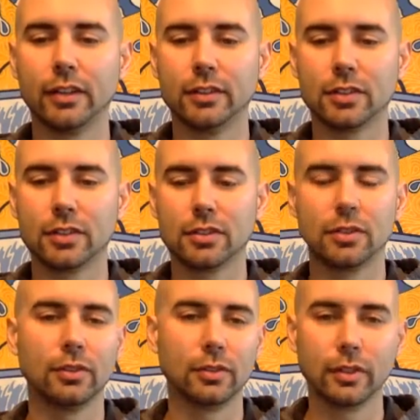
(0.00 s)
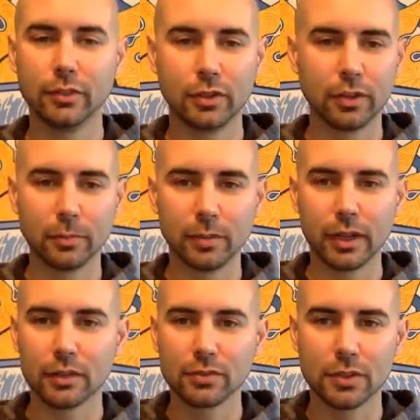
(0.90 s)
There's also, if you go to
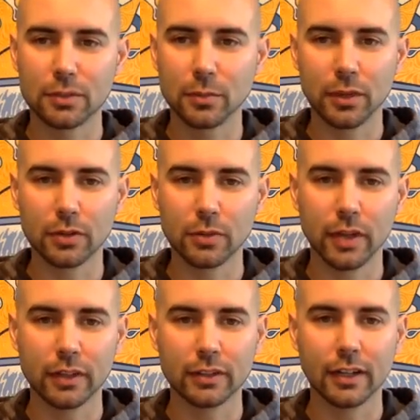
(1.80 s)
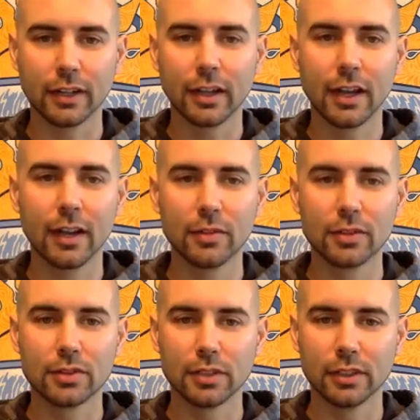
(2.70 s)
bsfreespirituality.com,
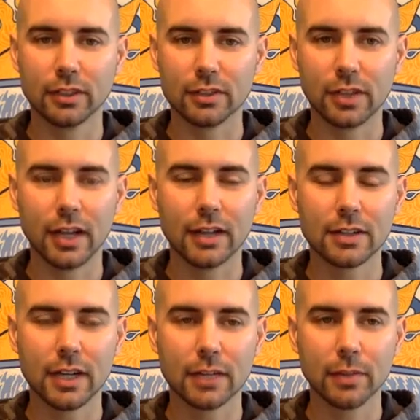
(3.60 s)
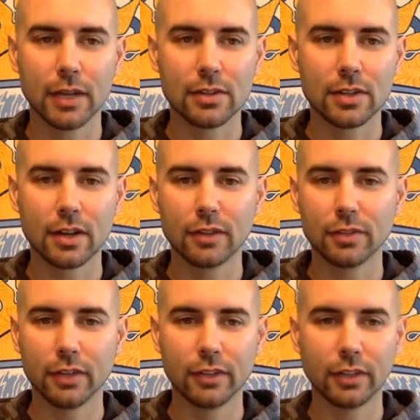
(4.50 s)
there's a contact page there if
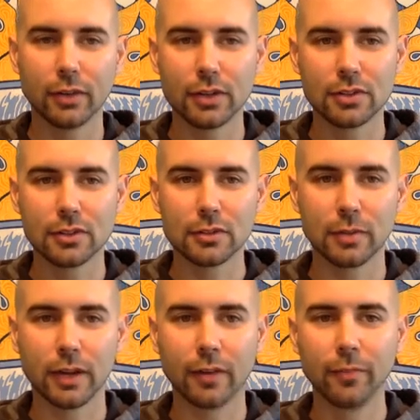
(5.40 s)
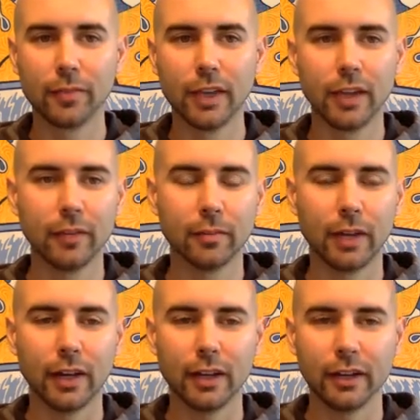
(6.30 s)
you have any questions about
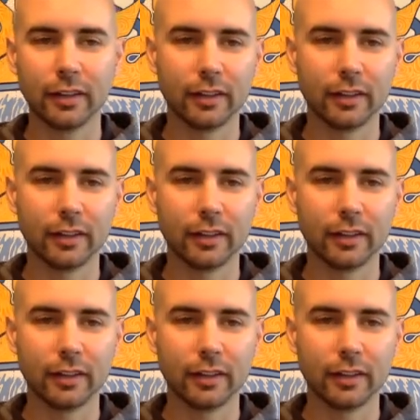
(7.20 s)
my